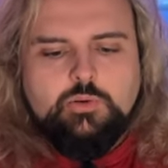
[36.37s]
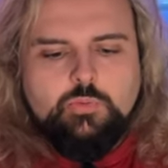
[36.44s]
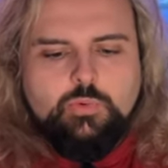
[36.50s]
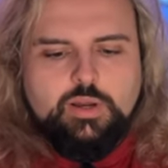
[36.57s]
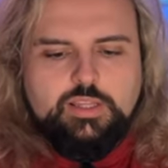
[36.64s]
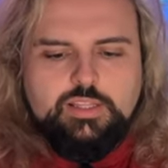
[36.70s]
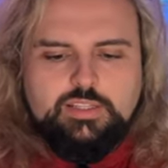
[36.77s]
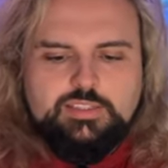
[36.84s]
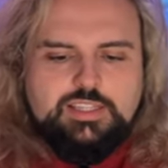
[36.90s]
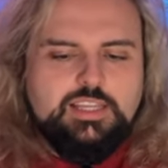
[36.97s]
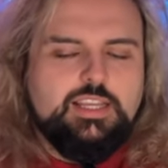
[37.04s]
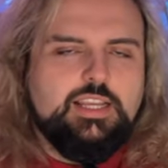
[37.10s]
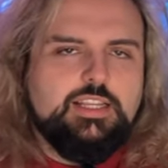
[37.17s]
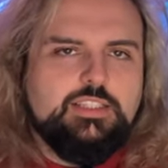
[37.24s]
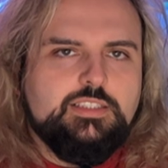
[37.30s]
One is
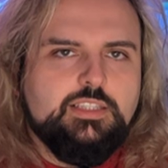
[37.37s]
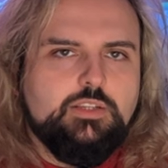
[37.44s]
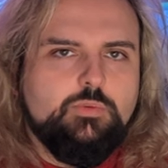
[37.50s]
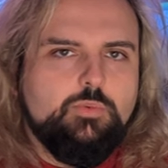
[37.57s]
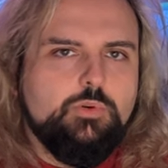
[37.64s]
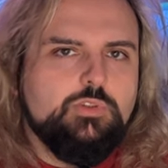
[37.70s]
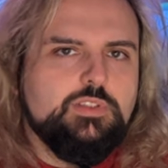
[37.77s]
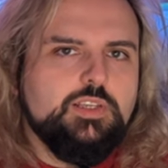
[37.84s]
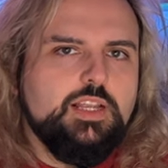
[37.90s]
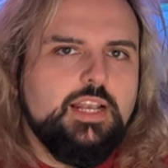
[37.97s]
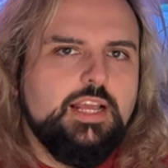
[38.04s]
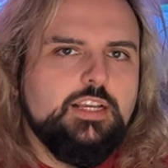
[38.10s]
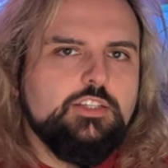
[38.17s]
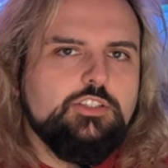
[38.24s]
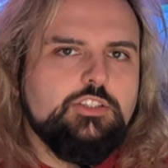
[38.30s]
the Into the Woods
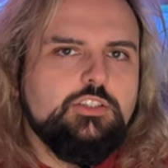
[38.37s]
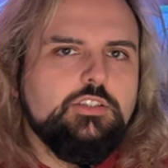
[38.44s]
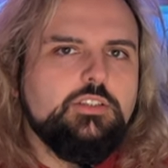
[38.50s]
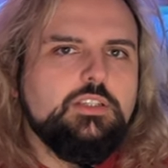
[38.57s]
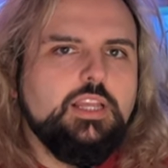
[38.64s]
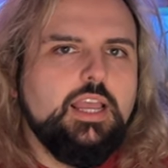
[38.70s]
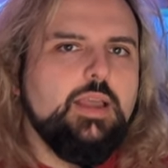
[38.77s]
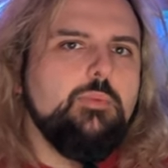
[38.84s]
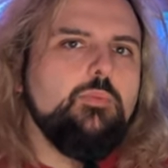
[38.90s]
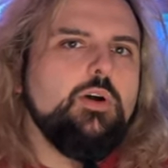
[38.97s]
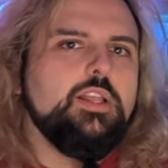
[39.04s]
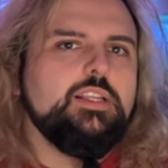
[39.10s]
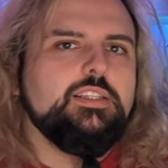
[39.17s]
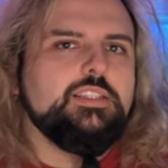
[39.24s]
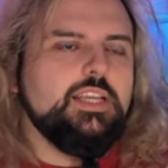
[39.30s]
collection, and
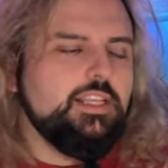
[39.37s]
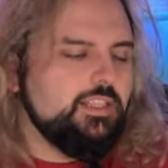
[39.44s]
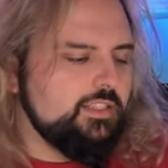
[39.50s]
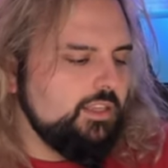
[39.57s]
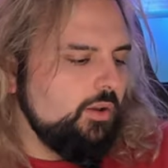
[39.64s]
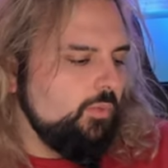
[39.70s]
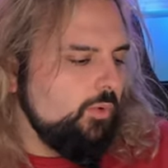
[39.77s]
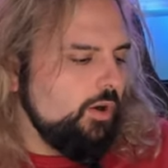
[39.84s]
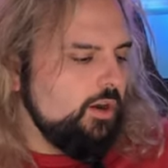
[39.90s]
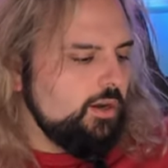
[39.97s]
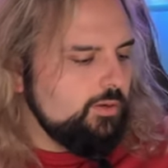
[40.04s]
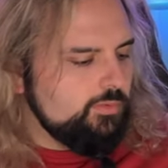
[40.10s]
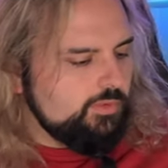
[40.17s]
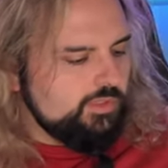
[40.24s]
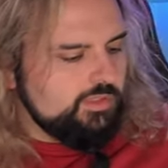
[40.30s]
one is Into the
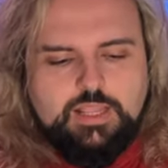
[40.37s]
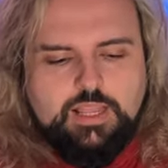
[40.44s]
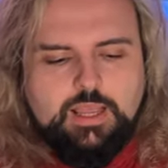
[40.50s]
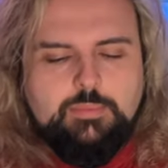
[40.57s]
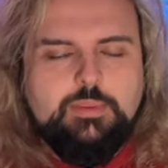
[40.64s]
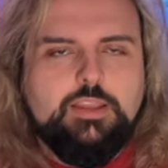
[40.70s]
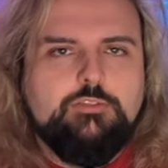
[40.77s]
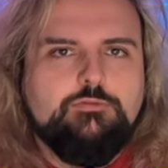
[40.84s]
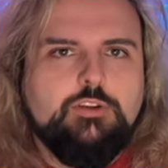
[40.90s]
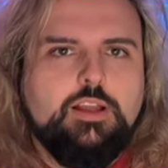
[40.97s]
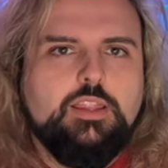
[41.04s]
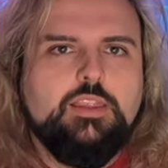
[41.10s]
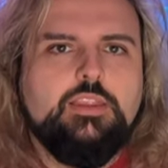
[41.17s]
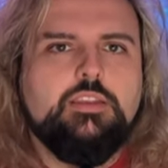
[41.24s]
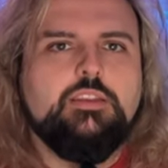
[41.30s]
Wild. And they've
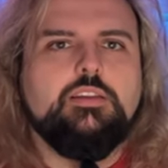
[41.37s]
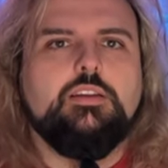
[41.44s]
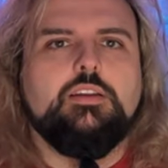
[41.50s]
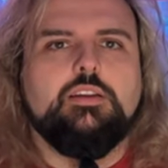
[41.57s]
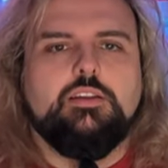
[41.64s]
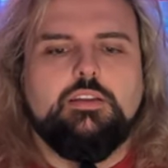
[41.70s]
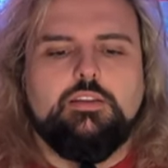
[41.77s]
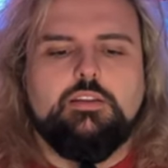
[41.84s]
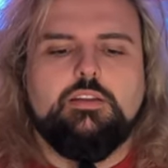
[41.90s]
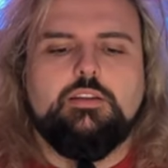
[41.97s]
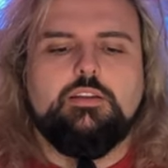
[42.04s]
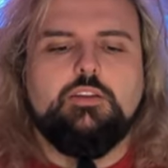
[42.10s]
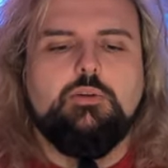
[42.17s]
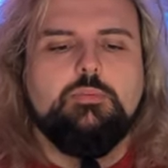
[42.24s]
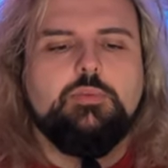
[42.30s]
run
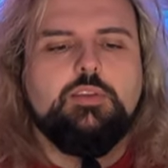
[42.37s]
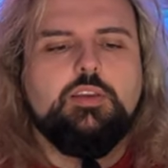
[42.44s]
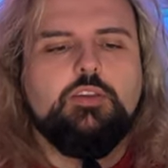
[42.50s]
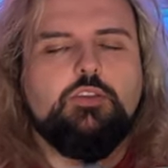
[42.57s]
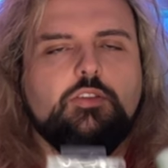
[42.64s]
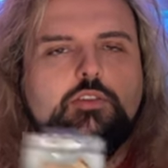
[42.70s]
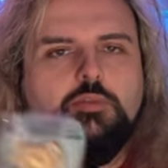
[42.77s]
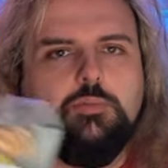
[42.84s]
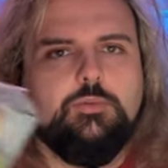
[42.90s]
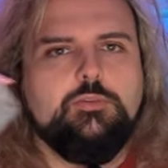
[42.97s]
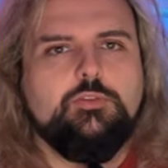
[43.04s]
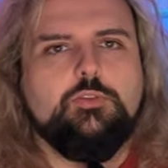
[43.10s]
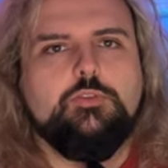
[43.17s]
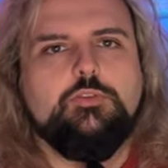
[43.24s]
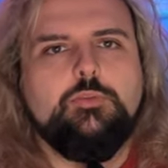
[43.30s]
competitions
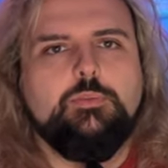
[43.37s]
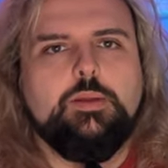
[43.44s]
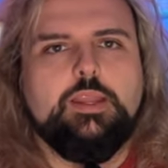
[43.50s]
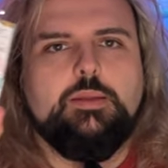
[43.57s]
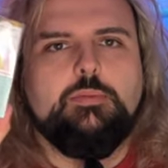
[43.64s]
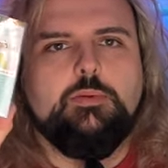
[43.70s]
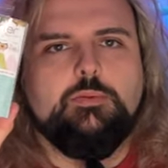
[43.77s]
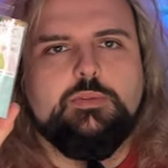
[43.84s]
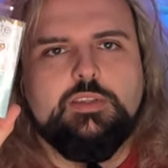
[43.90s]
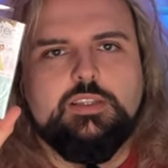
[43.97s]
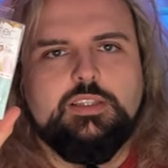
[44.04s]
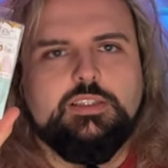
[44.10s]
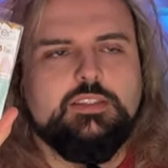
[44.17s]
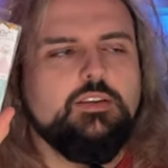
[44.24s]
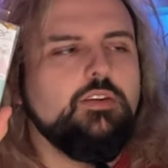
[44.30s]
before for people to
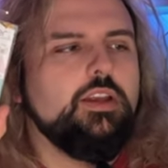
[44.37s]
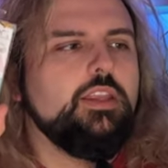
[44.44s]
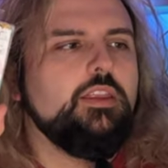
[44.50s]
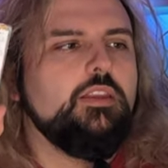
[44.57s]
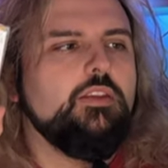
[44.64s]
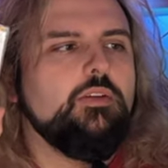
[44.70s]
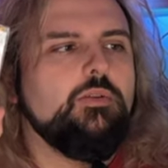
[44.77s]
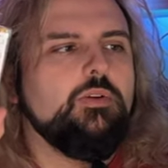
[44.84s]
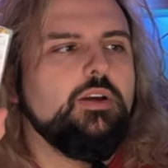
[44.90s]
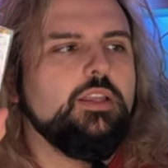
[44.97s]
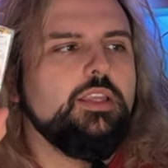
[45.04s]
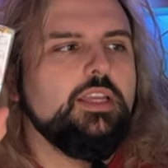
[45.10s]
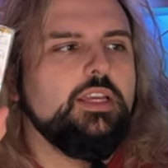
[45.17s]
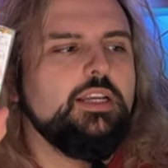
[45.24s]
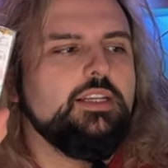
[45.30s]
design new
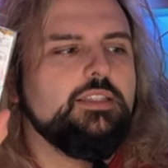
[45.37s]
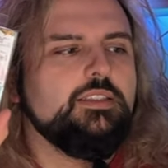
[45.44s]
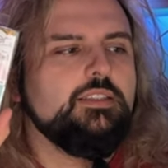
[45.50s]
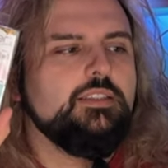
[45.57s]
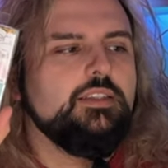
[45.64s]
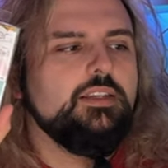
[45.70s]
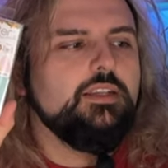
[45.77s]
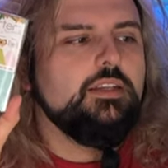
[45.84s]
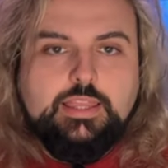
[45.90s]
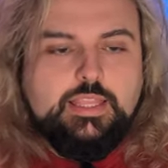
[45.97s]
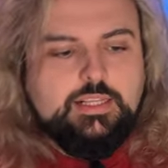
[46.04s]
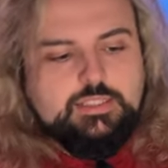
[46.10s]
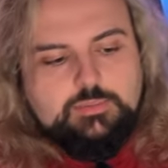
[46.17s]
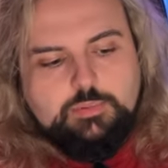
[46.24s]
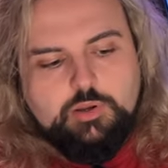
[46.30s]
ideas.
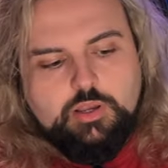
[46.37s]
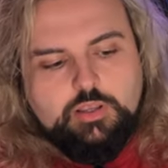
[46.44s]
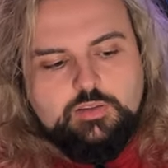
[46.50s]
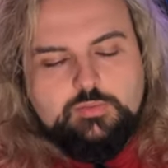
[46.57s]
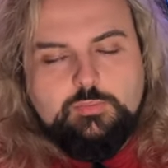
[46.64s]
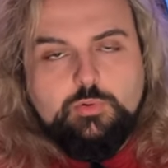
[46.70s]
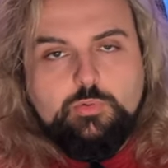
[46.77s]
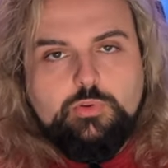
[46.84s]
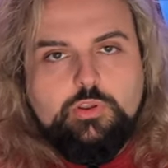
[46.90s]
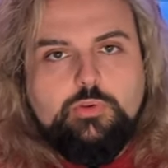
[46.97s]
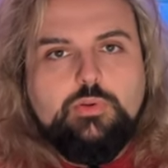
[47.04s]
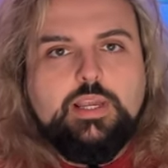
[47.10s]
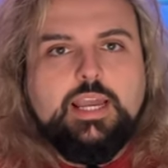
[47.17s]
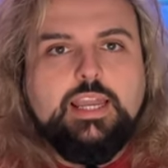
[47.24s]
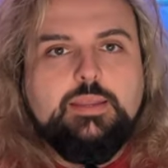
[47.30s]
These are by a small
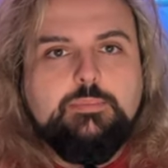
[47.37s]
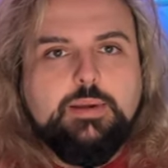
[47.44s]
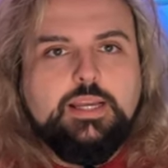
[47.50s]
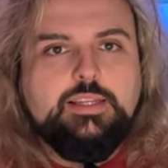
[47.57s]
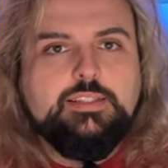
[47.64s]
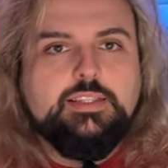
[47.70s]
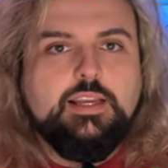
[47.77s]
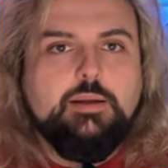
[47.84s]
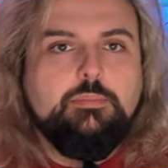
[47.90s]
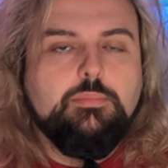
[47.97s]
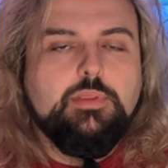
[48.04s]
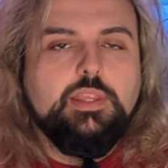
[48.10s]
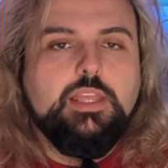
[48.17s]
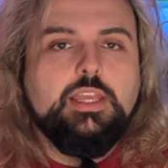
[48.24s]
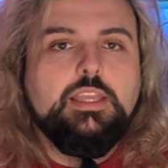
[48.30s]
UK based
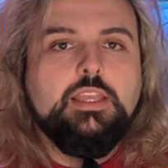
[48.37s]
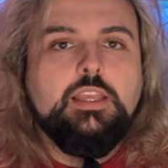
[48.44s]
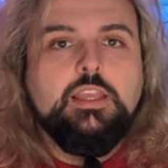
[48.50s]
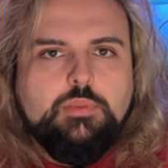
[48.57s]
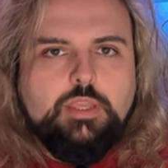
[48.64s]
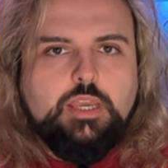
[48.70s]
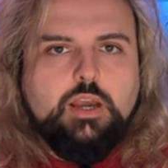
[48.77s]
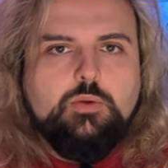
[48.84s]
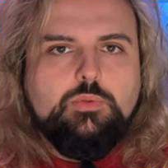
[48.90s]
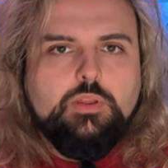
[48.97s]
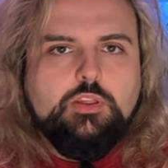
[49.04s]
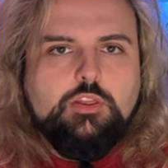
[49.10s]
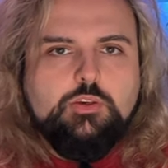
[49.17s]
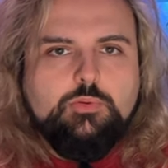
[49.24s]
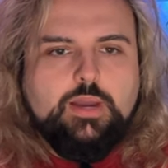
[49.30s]
company. The
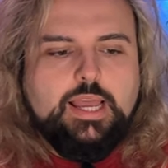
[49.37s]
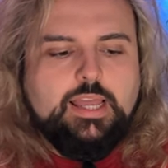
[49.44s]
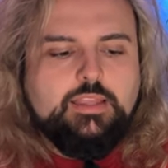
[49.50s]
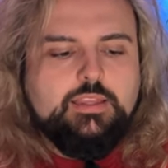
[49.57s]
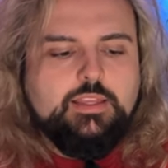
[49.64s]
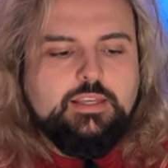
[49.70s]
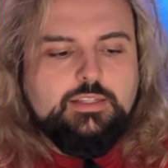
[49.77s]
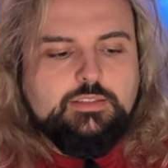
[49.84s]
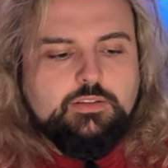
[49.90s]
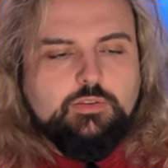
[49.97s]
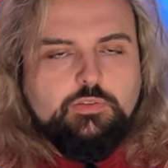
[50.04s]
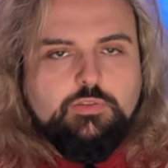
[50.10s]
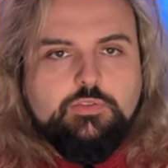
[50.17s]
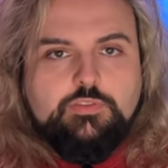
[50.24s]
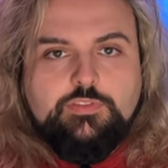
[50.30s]
owner, Joanne, is
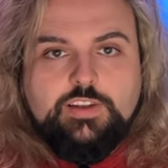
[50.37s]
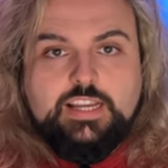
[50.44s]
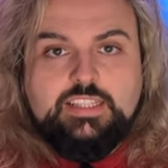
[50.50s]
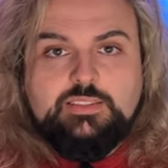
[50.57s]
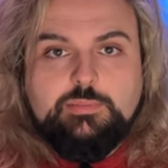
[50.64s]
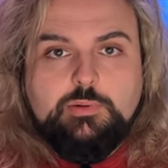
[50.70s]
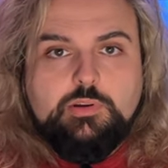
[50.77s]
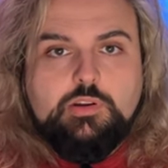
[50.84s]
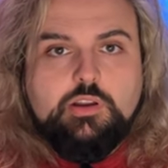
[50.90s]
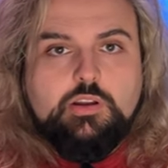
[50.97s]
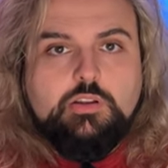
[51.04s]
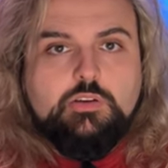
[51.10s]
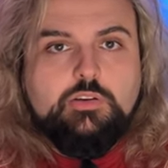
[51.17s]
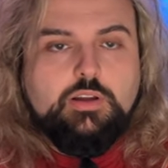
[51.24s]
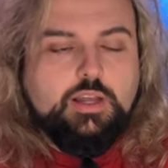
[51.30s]
on Facebook a
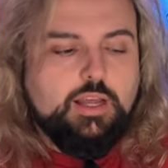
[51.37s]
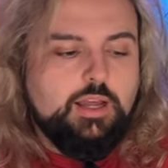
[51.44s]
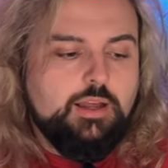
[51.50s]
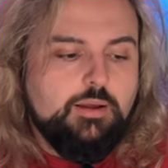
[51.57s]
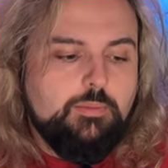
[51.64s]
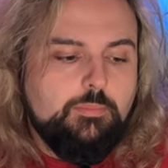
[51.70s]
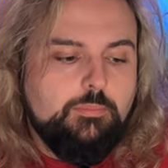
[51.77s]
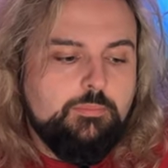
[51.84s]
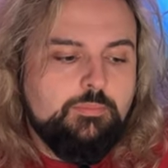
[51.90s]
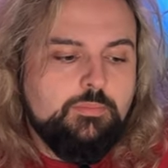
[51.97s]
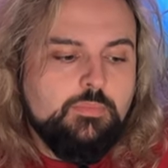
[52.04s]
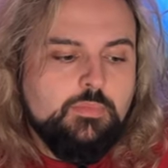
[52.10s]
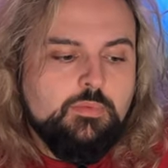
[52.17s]
lot.